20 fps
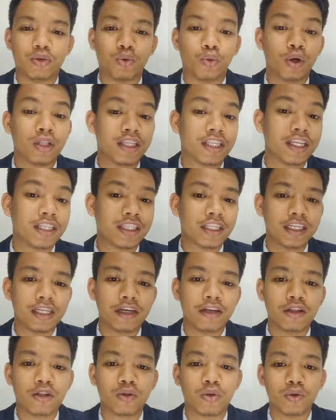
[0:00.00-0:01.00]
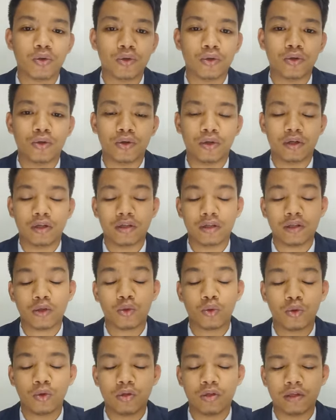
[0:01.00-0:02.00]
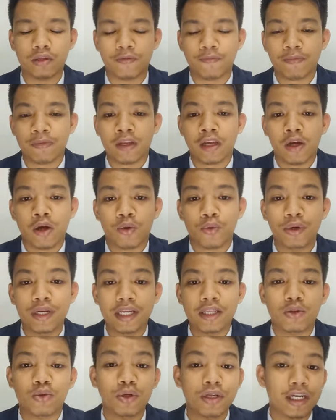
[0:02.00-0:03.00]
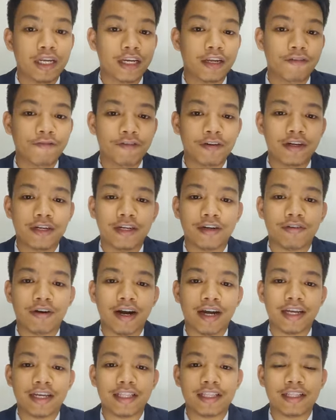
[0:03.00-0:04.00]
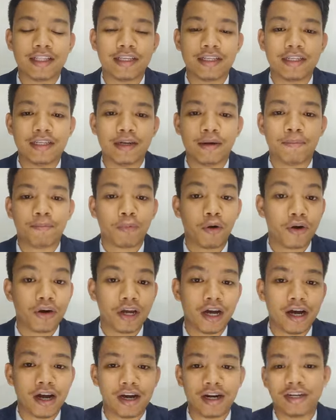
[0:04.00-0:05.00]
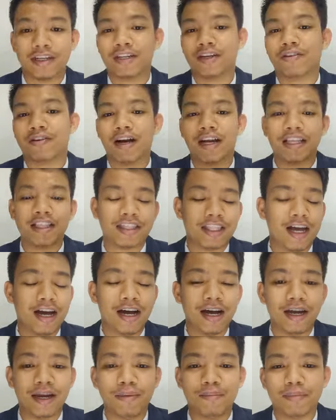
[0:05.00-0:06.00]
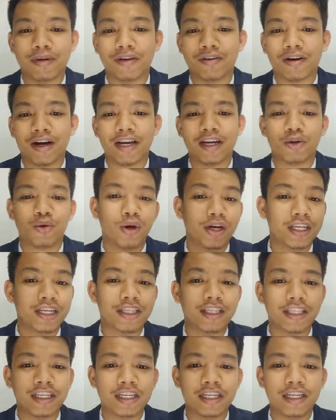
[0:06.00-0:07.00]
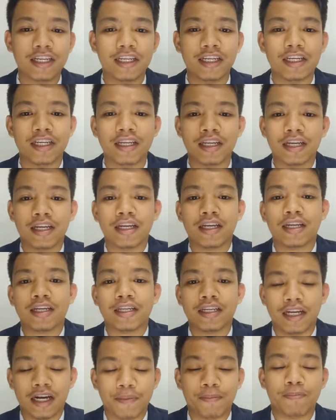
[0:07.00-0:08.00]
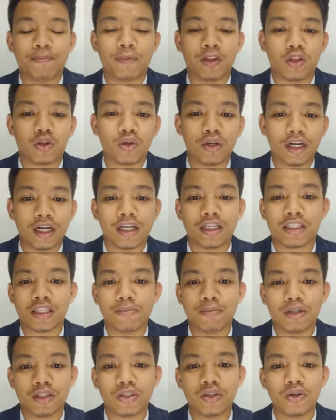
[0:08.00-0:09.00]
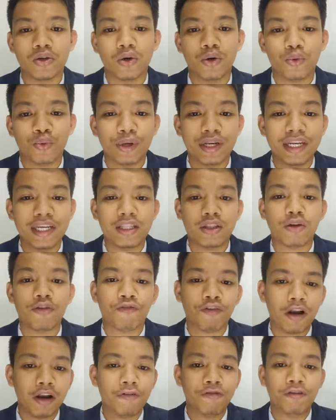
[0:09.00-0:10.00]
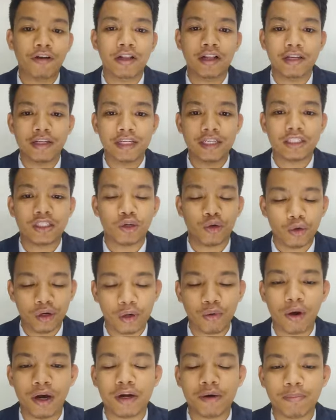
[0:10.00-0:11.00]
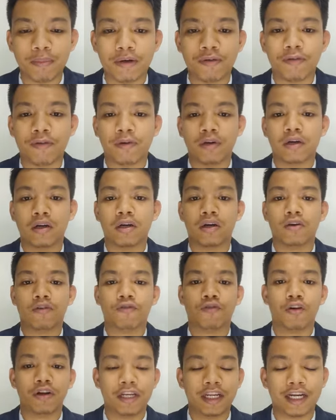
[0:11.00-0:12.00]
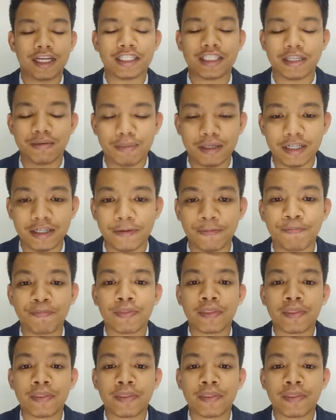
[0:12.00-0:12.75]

quantity to we need to deliver the right product, the right time, the right quality, to the customer. So we need to fulfill this requirement for the customer.